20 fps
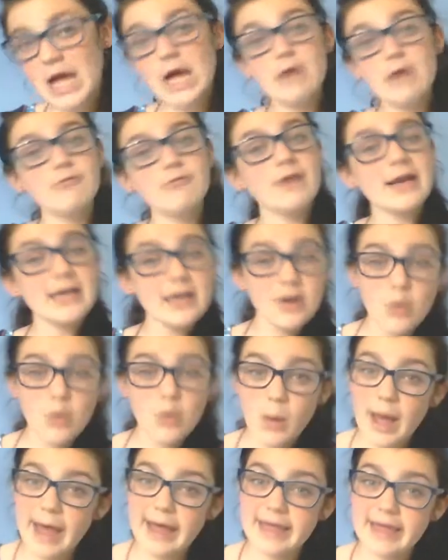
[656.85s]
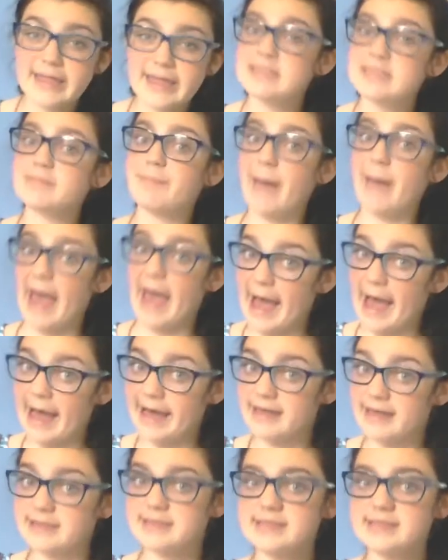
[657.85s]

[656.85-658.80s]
running away is bad.